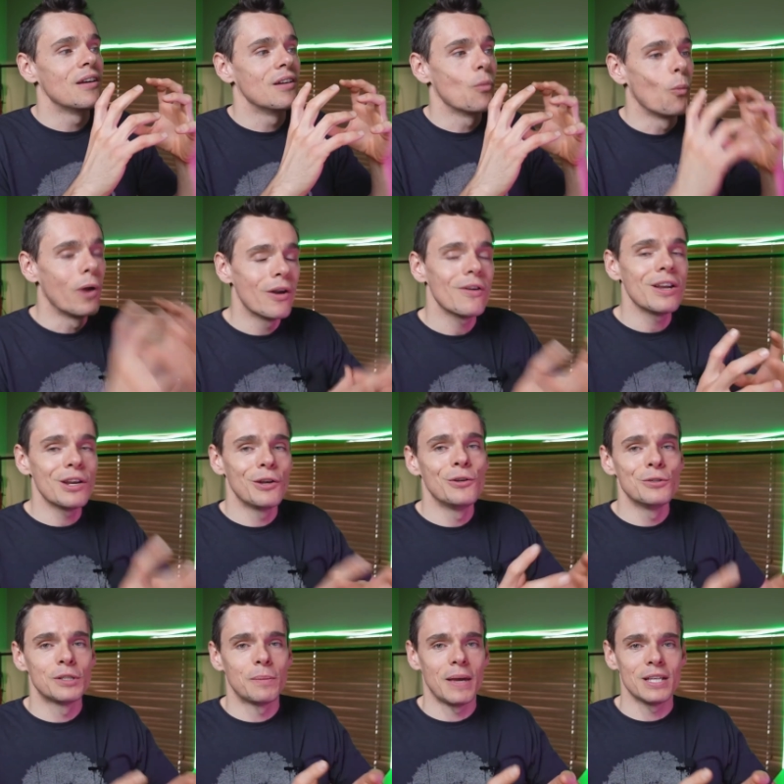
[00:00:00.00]
We're in a
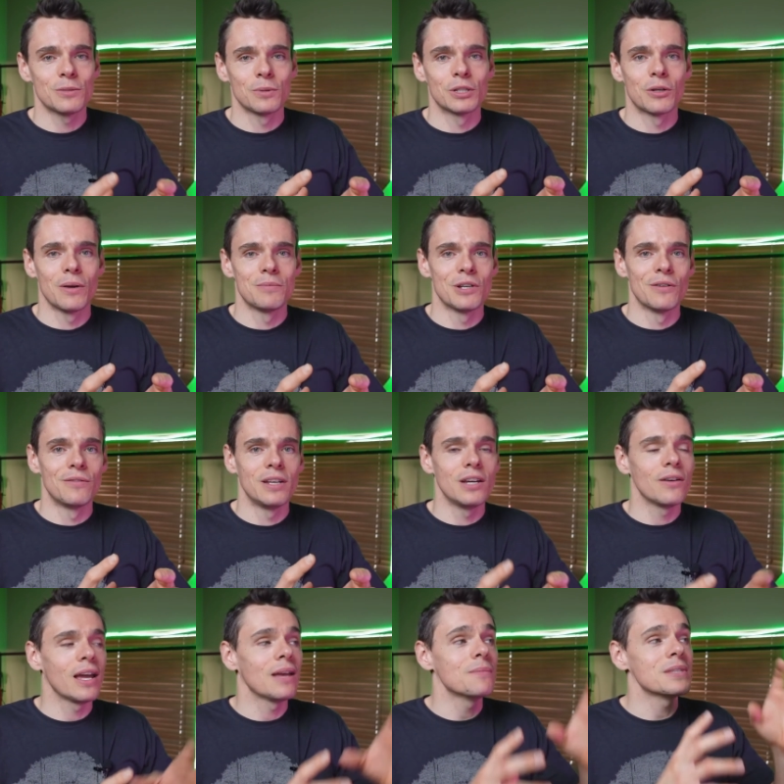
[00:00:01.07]
new space with crypto video
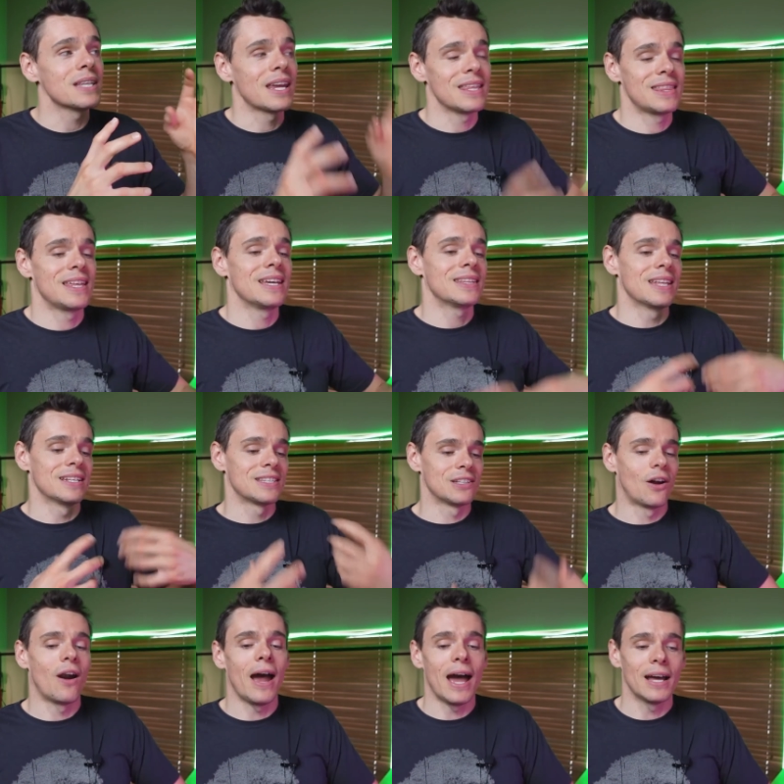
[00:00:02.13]
games, and I think that
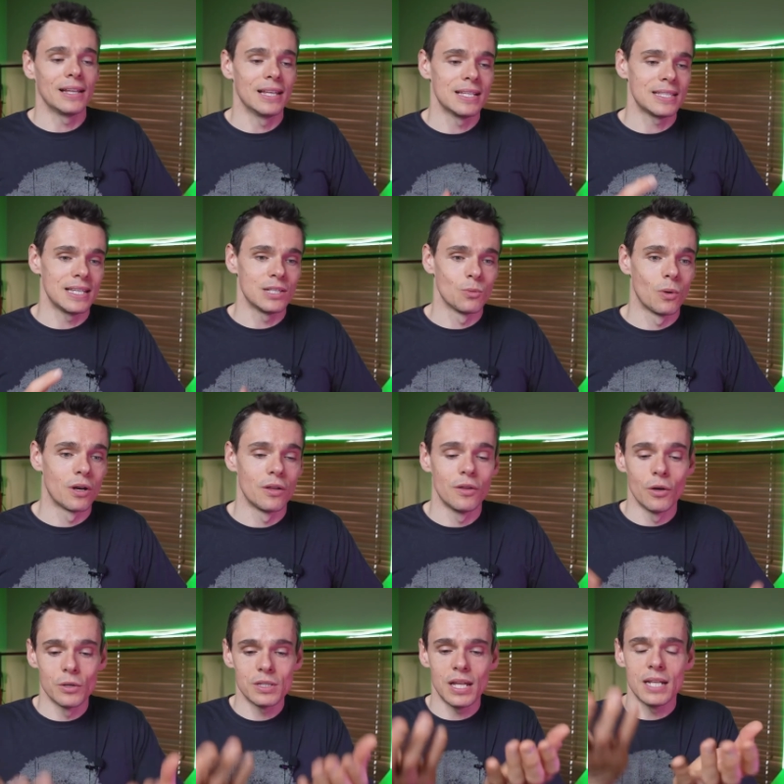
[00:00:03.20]
Star Atlas is one of
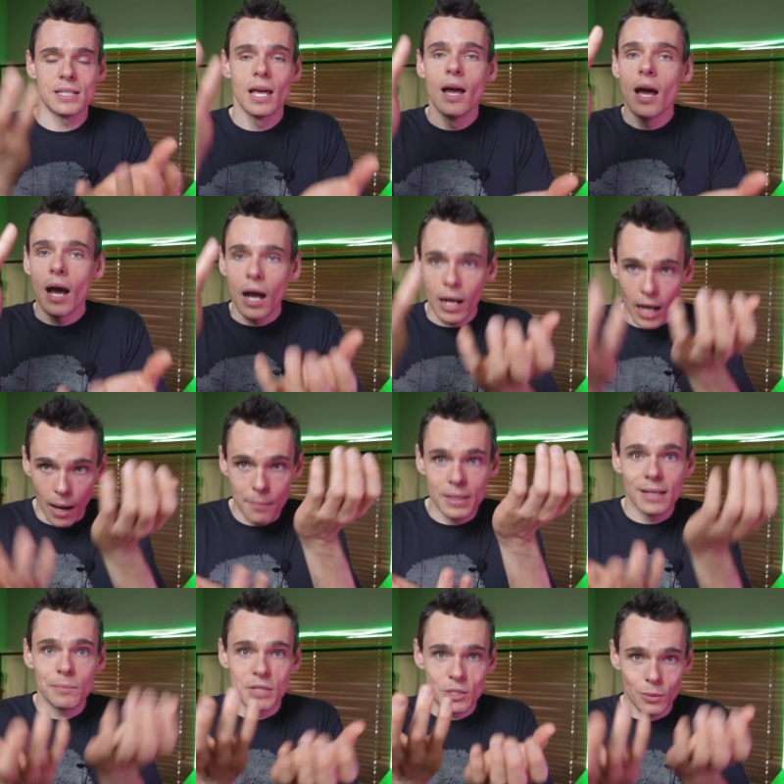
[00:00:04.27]
those that's
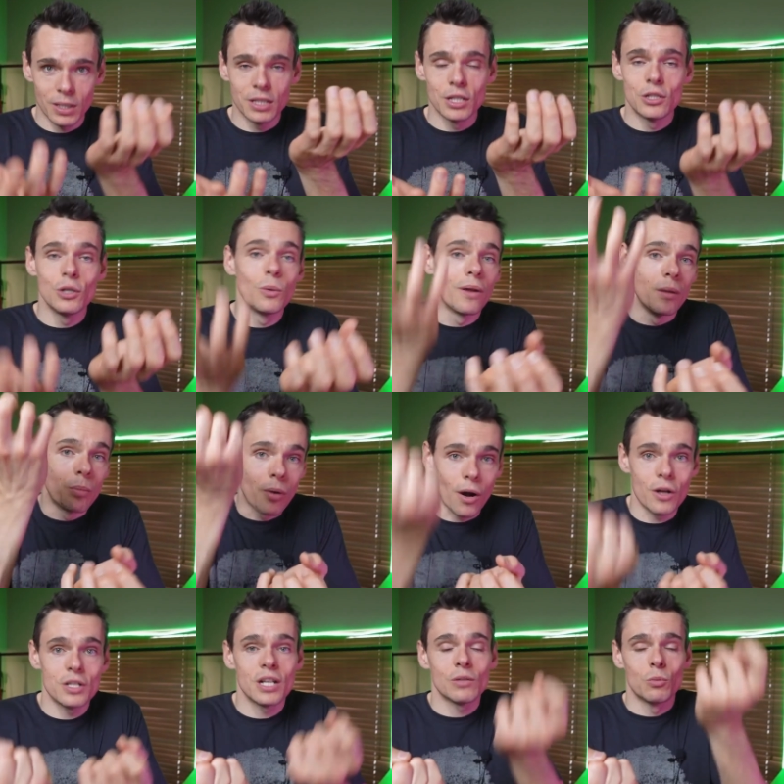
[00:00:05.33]
coming between the two, where the
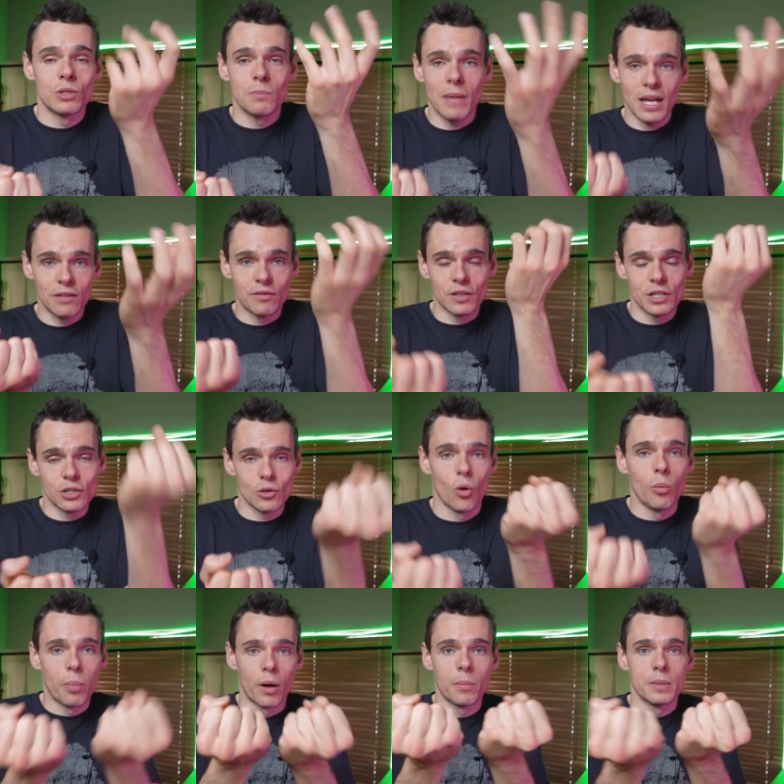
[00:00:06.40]
project was made for the sole
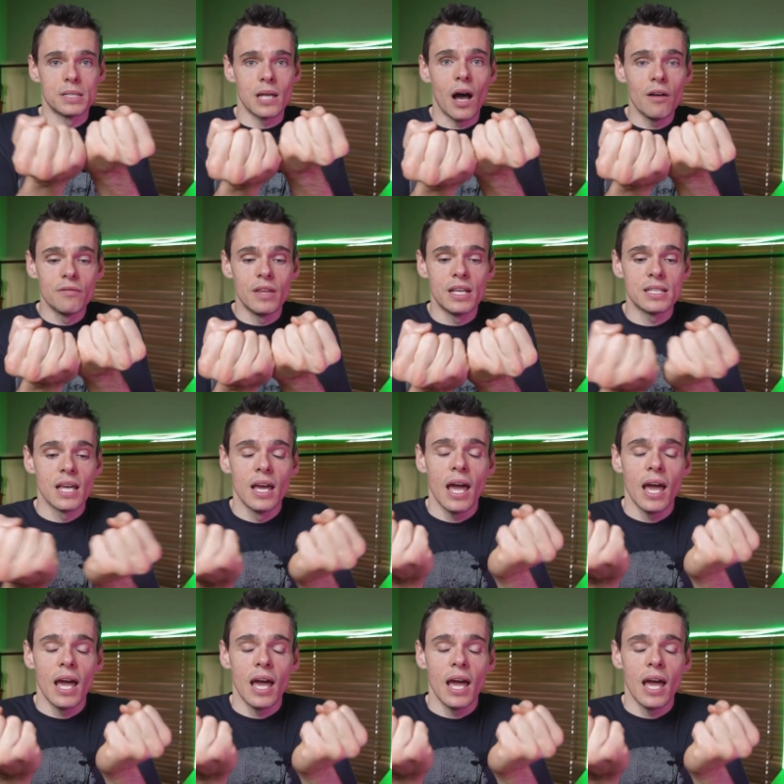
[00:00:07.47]
purpose of this.